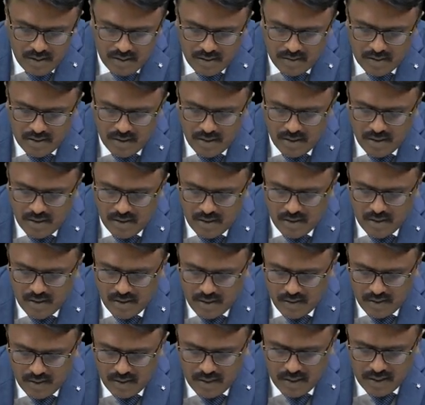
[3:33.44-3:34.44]
Sir,
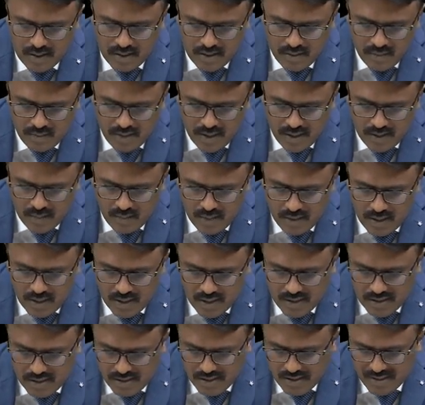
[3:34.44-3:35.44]
you are teaching
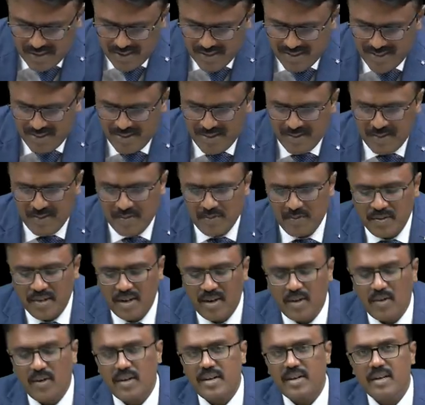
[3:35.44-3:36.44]
mathematics, we are
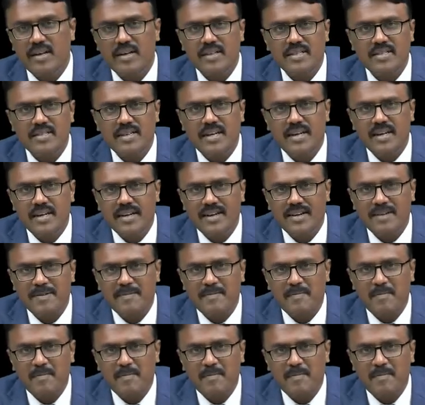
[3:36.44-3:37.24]
not understanding.